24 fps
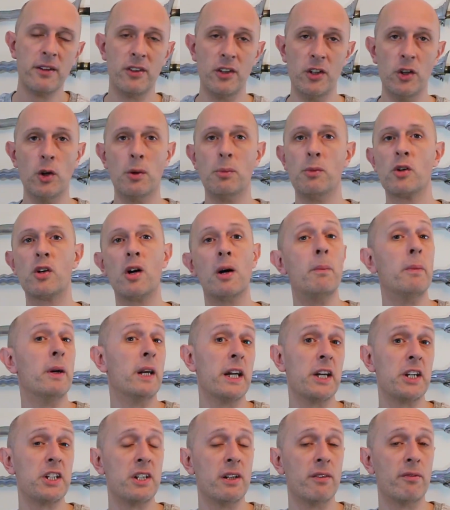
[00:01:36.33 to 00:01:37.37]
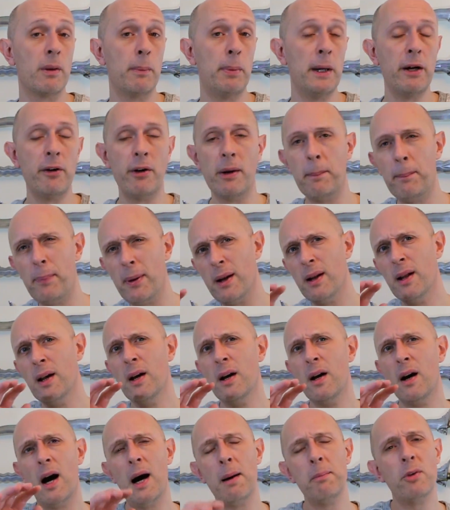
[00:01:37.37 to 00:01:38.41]
the normal combination of the period. But
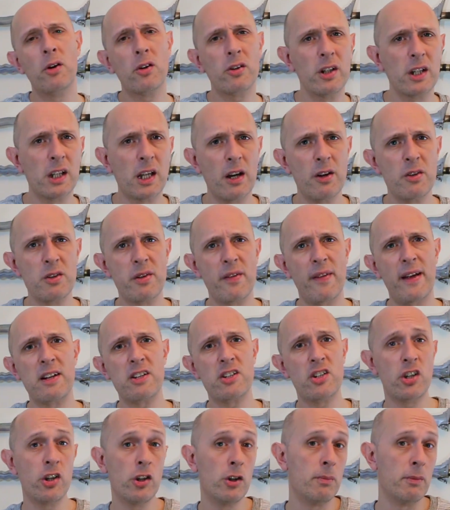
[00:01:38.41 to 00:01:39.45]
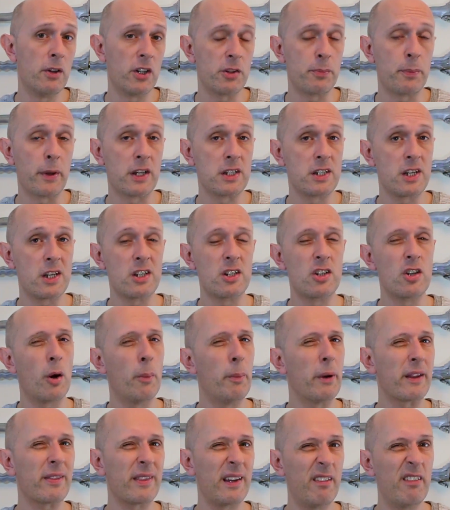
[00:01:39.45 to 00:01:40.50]
I'm not going to go into that too much because it's a
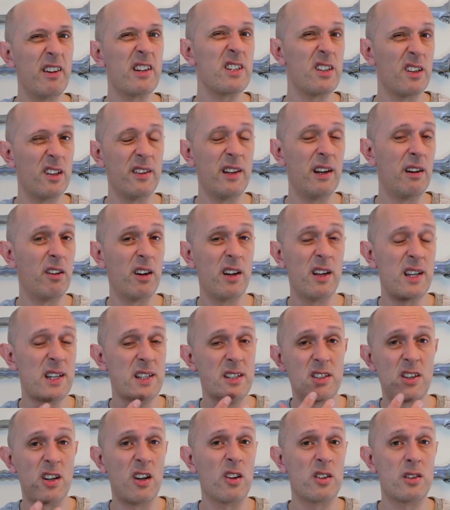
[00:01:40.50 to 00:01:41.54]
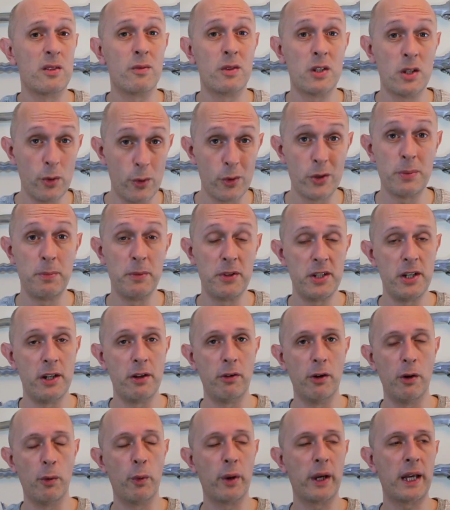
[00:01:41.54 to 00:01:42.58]
topic there isn't there isn't a lot of source
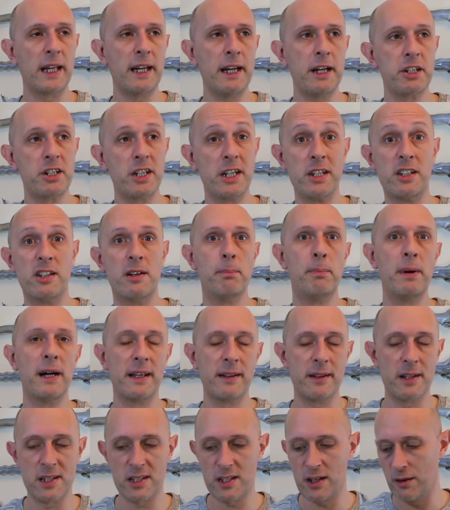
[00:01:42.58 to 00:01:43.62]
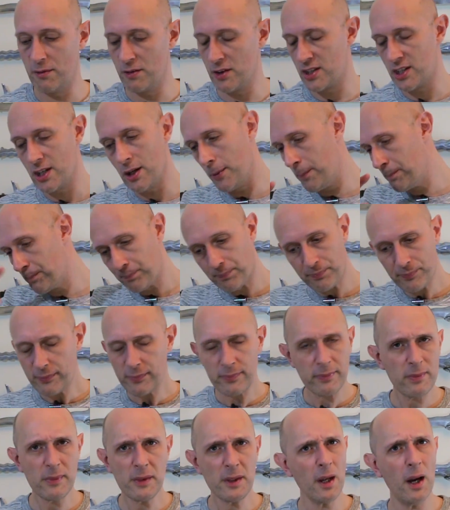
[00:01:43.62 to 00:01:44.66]
material we can actually debate this over. So
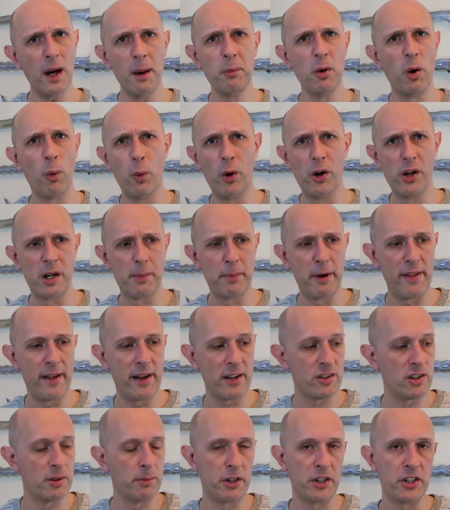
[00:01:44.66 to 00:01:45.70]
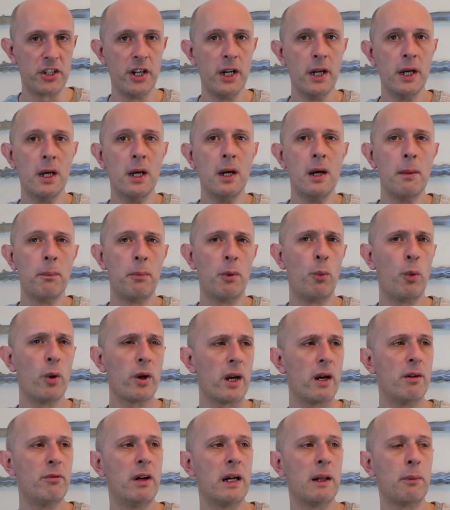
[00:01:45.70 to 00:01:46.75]
I'm not worried about that too much. But
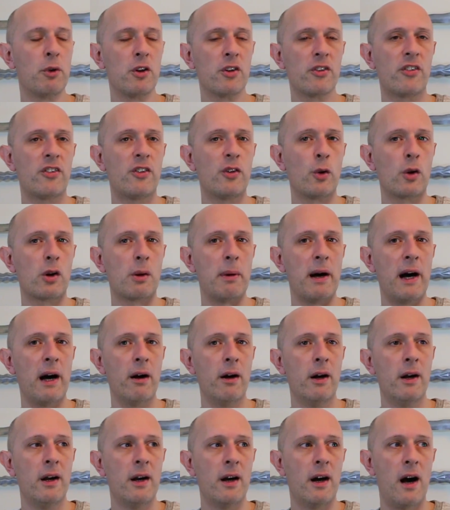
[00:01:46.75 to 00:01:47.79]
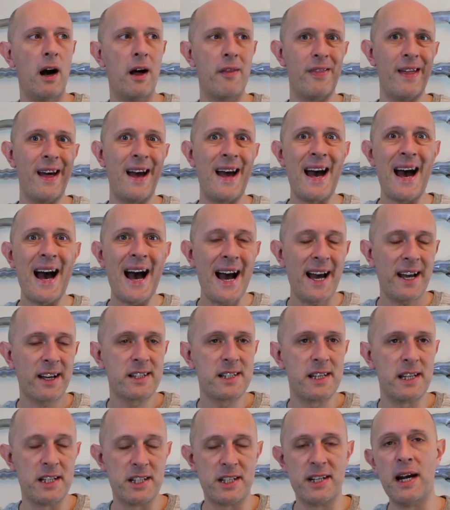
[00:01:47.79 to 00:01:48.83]
what I really want to talk about are their
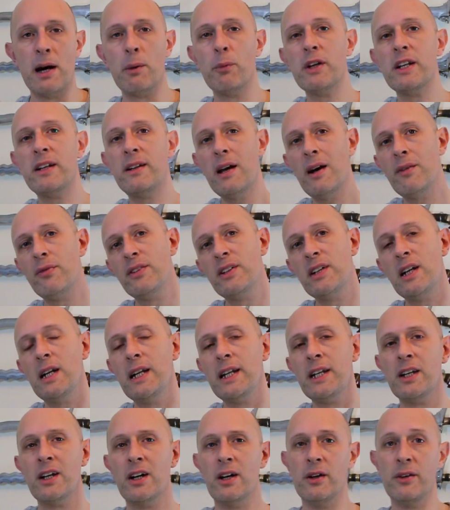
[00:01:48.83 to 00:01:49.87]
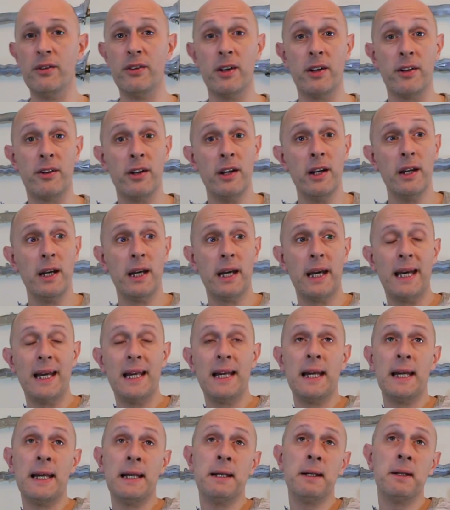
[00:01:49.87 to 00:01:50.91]
axes. Now we definitely know that
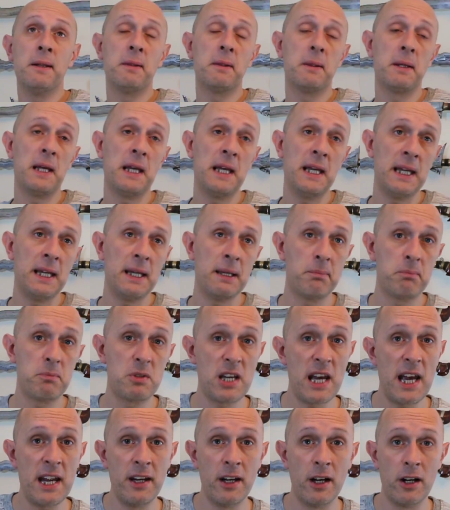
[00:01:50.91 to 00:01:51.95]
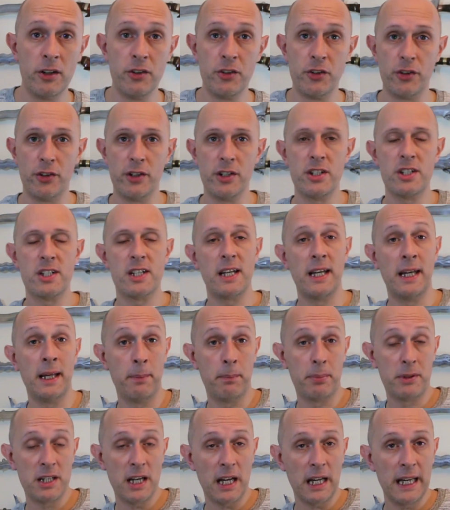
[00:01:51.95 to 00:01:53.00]
in the 1000s,
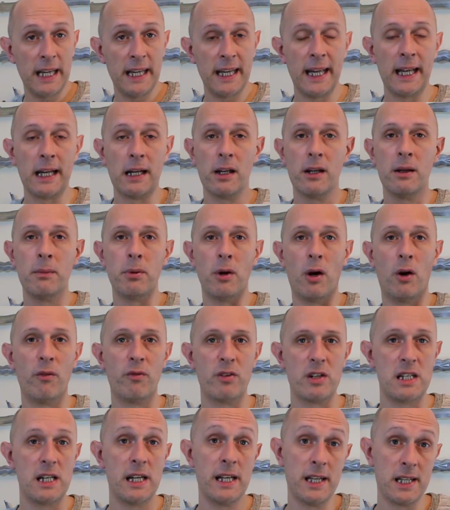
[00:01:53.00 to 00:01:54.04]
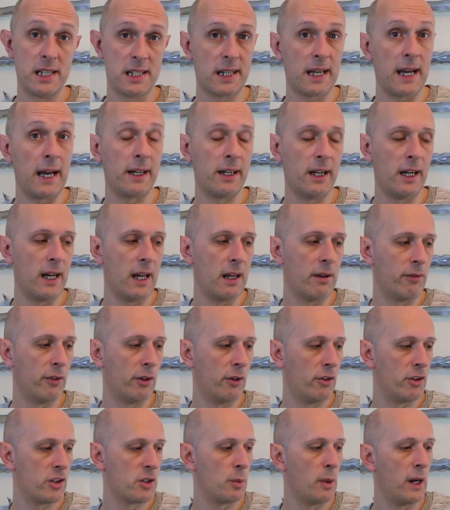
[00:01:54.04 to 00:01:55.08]
eh, particularly in England, but obviously in
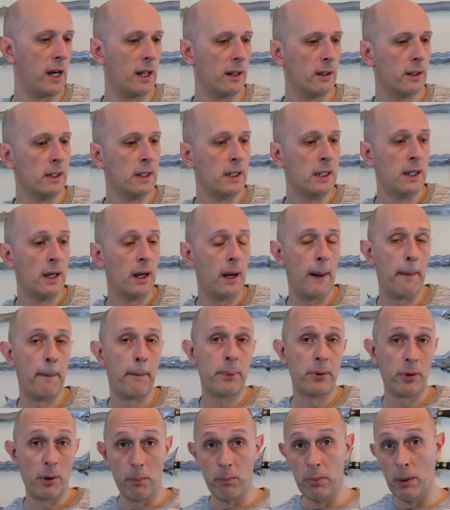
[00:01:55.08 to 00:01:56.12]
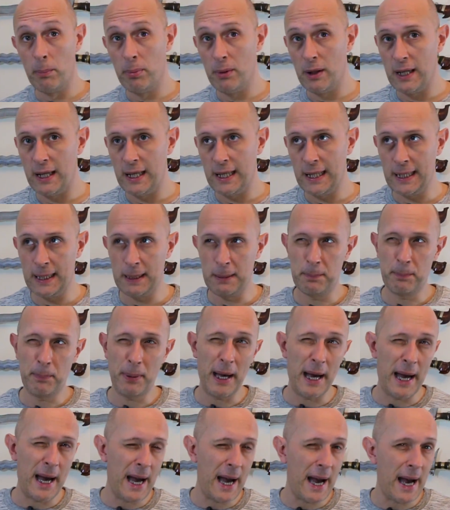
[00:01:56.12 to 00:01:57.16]
Scandinavia as well, and probably
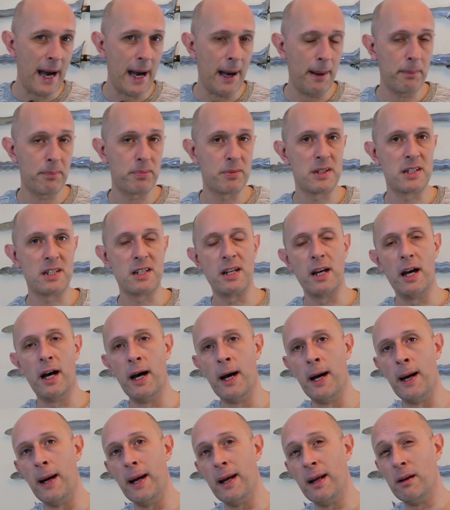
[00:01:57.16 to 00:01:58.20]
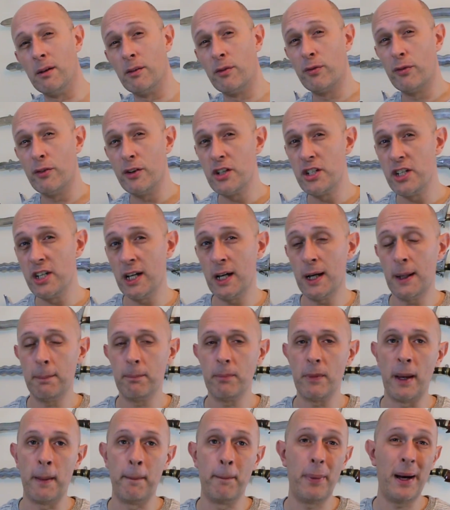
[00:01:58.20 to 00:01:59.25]
perhaps uh, in
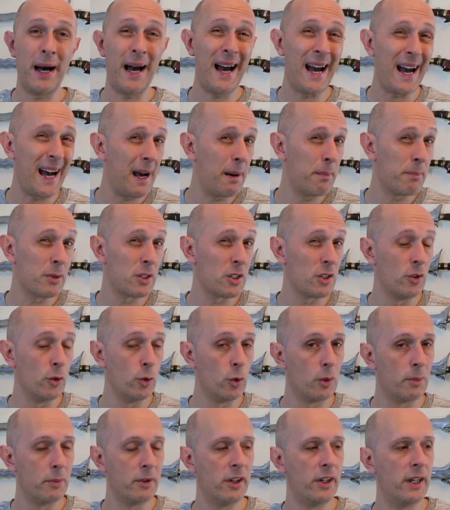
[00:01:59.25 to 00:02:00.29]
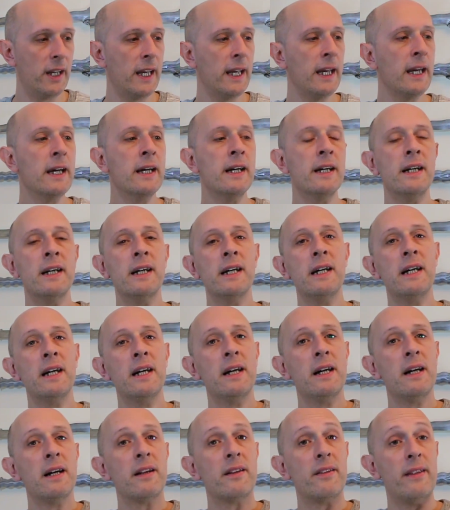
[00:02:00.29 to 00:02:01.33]
Frisia and perhaps Normandy,
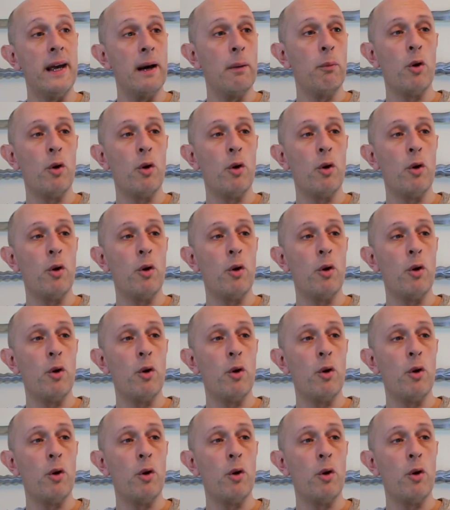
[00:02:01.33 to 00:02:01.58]
there